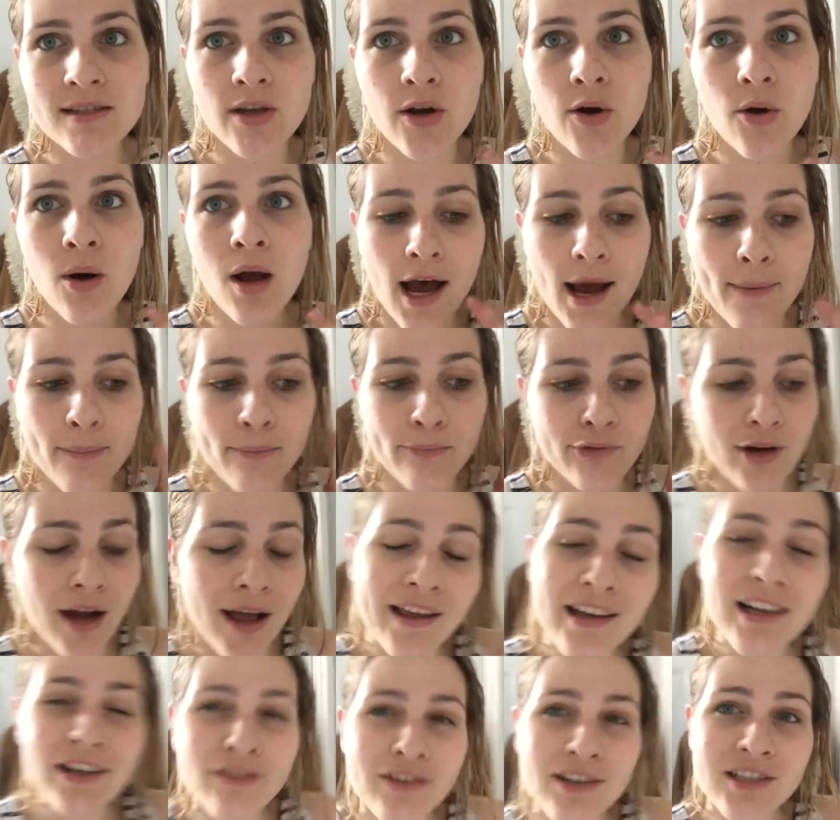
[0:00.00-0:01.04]
so I'm
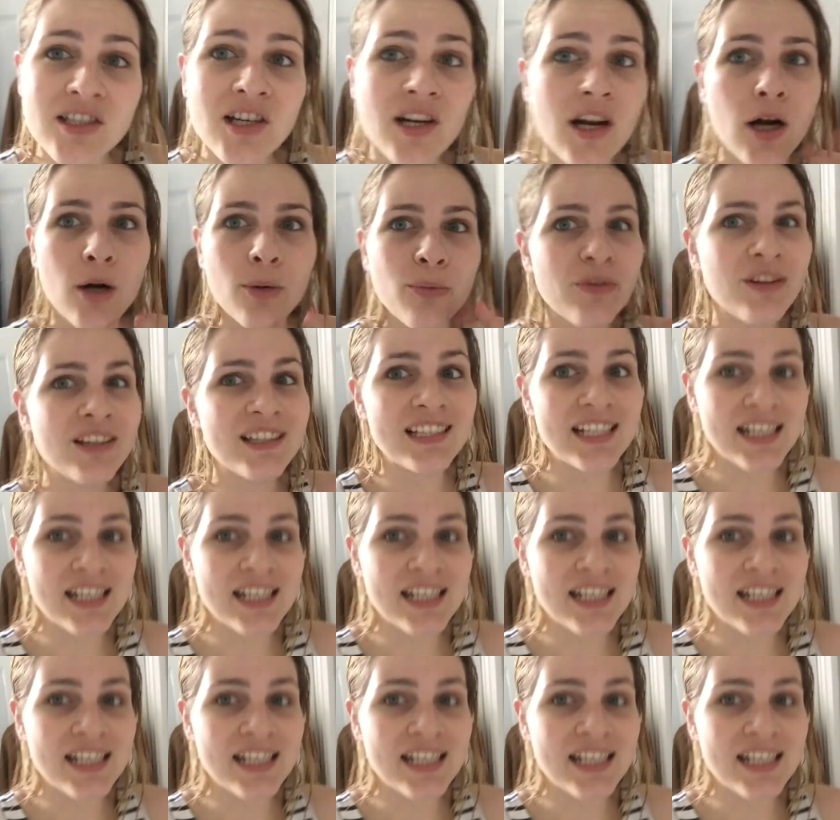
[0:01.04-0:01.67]
probably gonna finish it hopefully